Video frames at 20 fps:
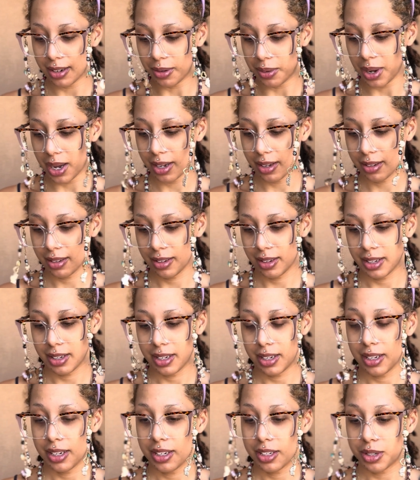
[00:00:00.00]
Okay,
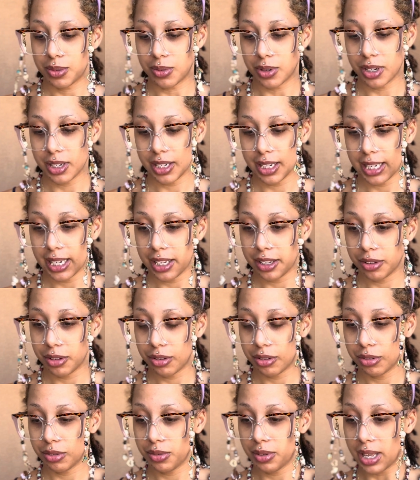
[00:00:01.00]
so we're gonna get
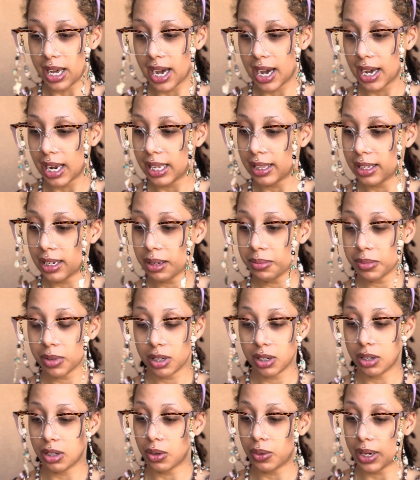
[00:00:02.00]
through that, and then I'm
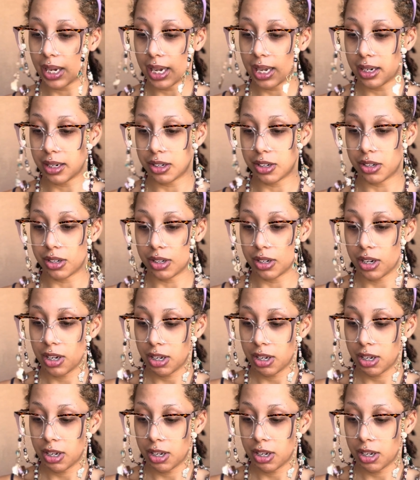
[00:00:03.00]
gonna go ahead and,